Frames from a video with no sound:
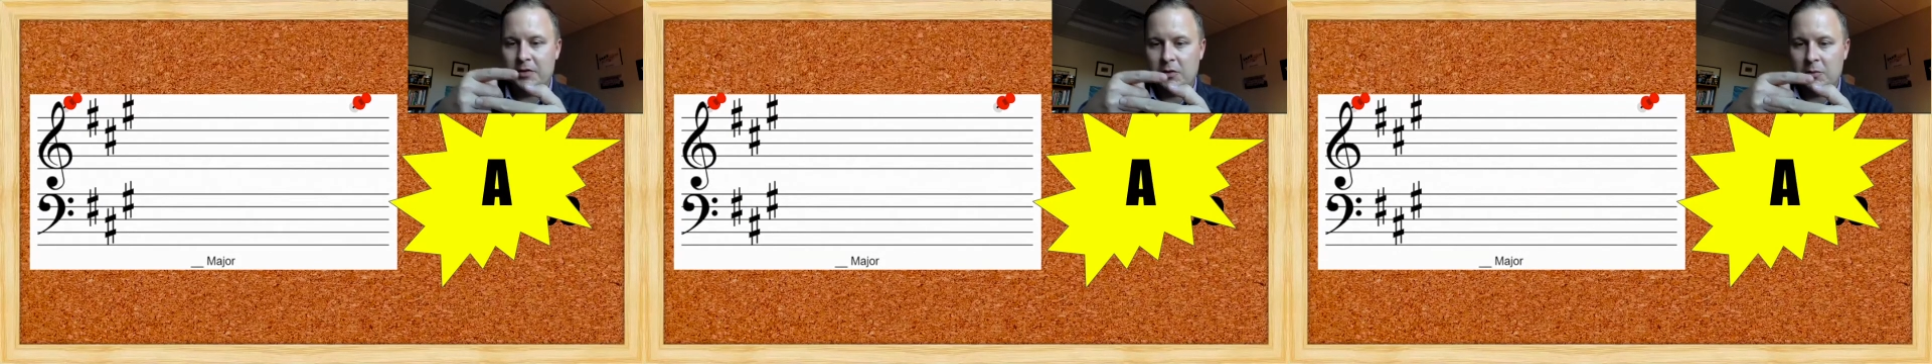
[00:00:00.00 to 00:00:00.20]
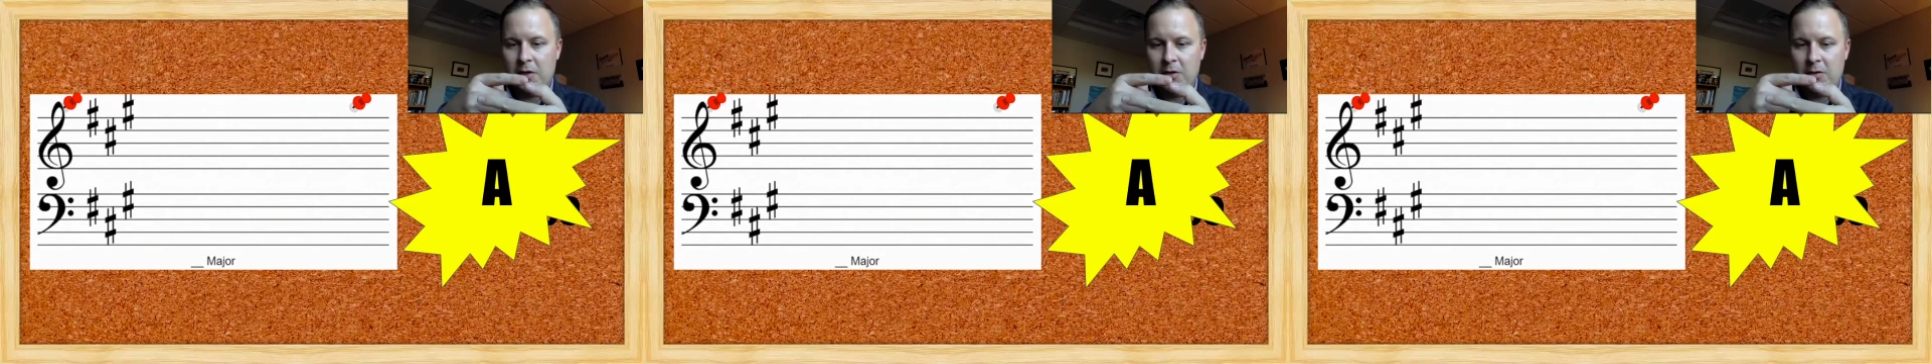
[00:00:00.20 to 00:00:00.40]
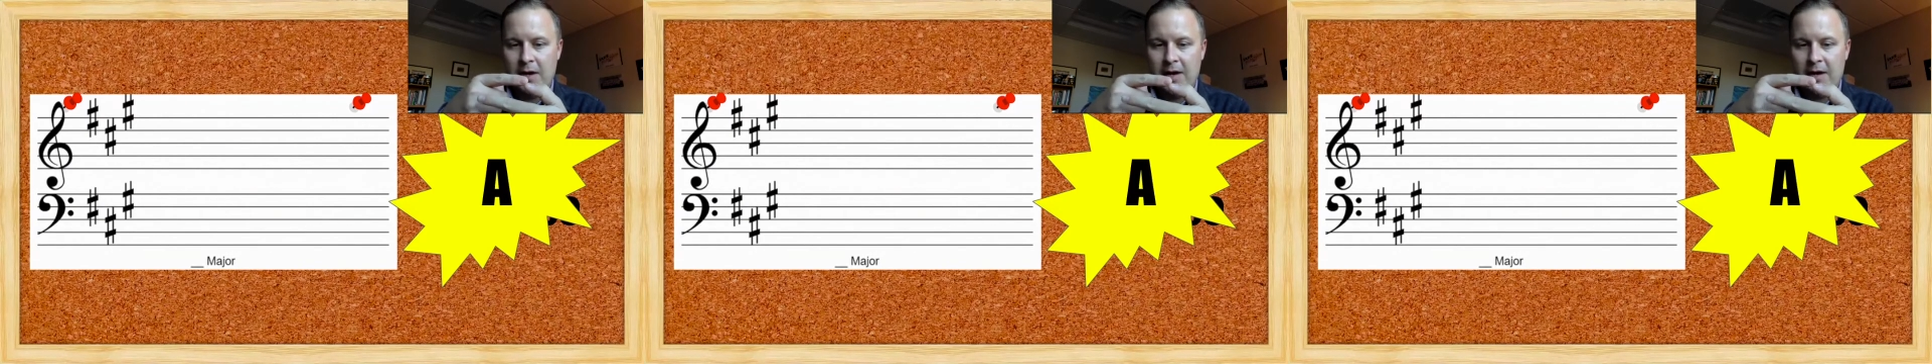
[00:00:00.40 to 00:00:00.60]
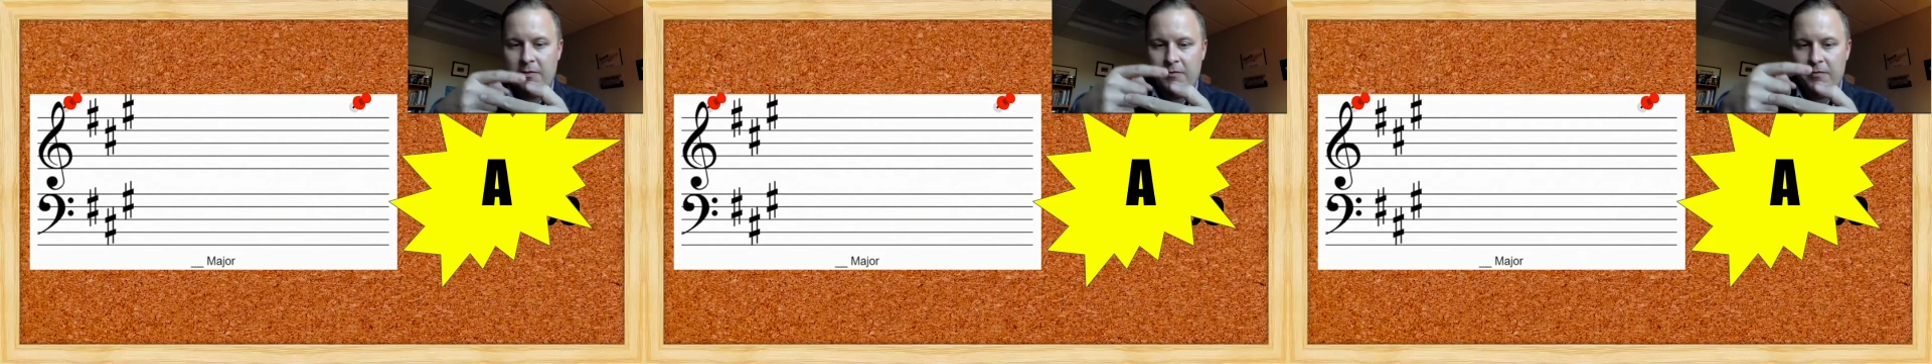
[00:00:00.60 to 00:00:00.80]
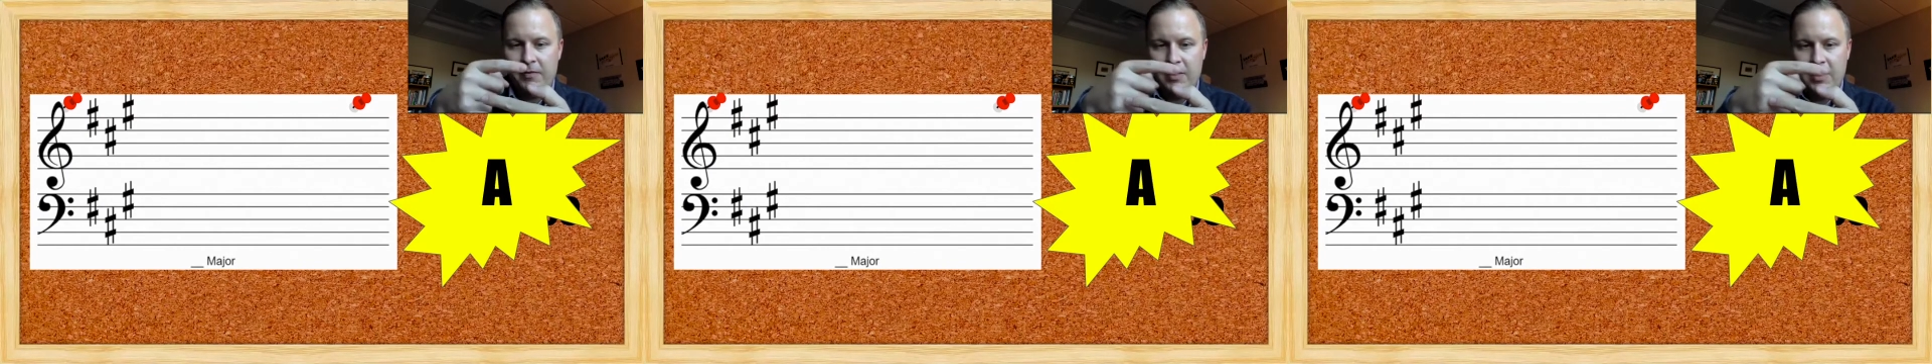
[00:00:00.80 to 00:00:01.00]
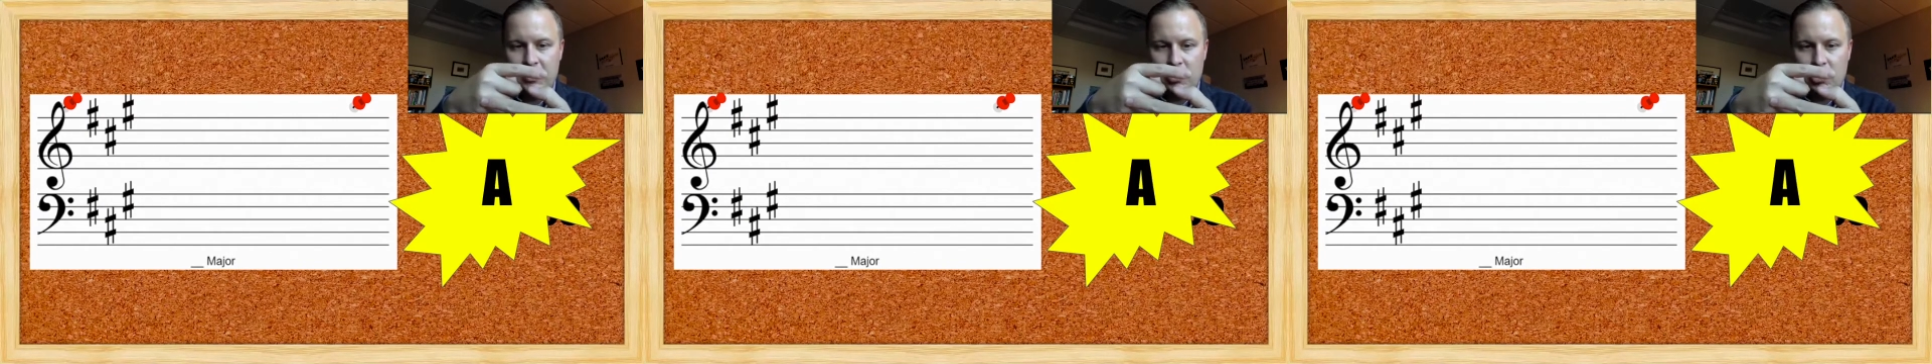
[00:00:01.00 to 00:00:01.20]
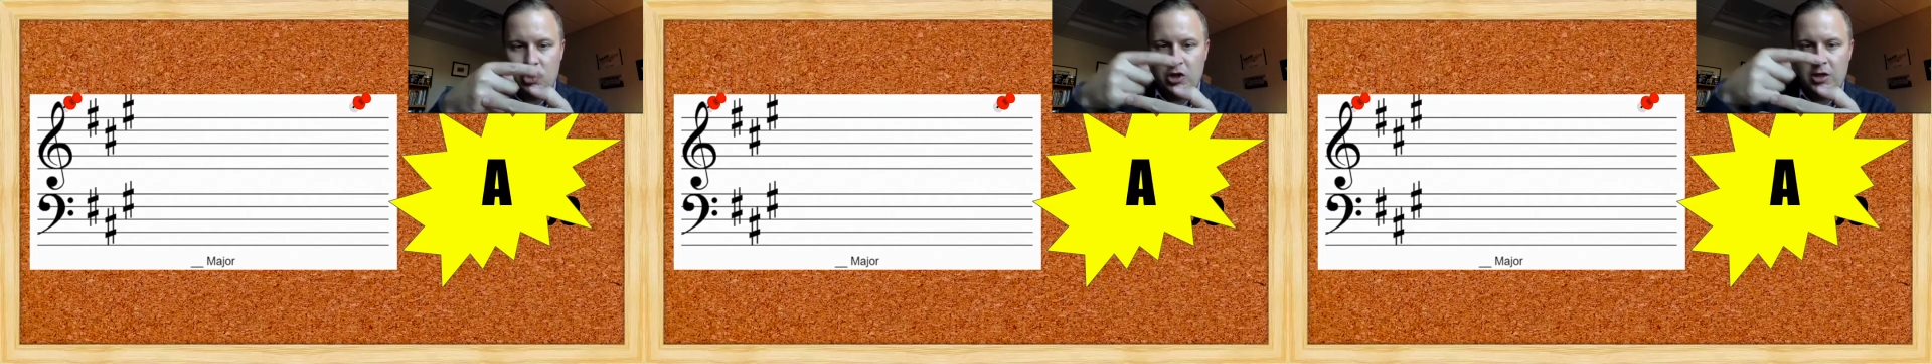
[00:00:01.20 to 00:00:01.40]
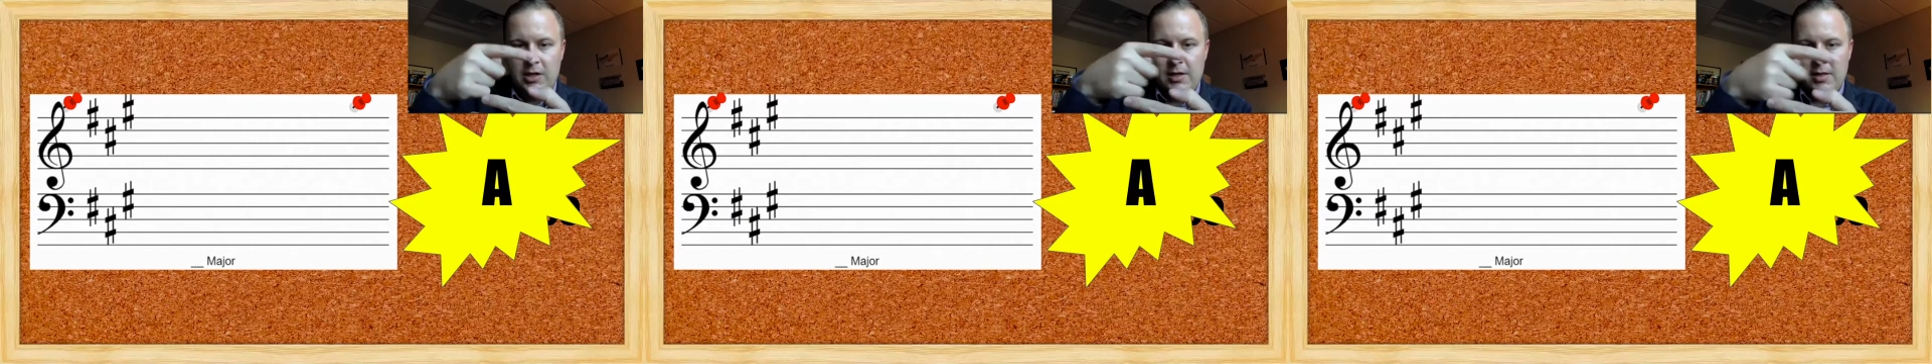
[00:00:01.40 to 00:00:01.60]
So we go F, then
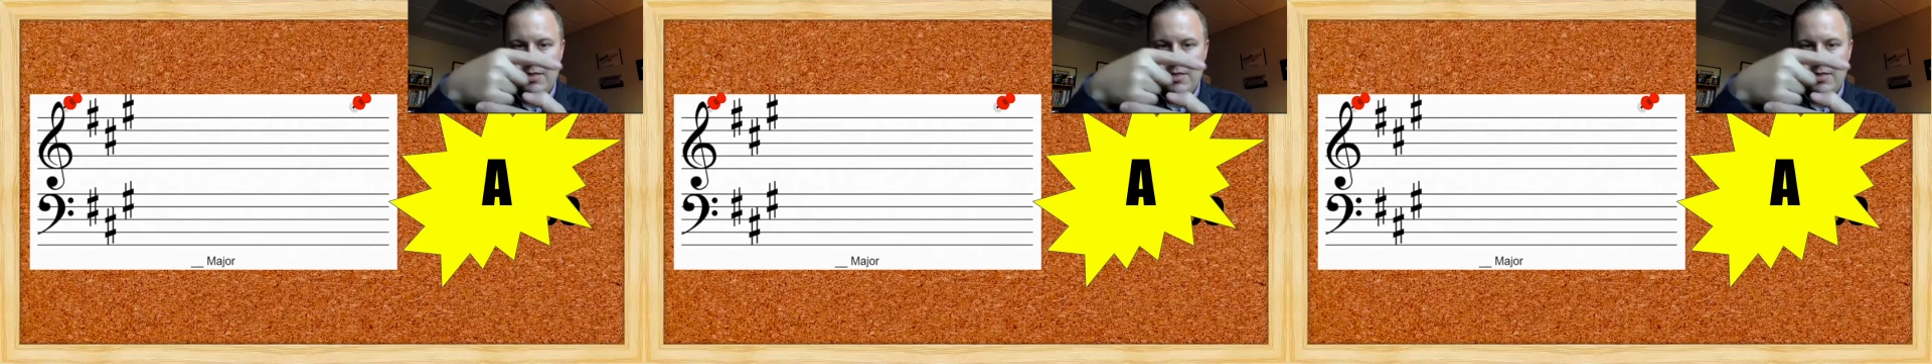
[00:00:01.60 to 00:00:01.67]
G,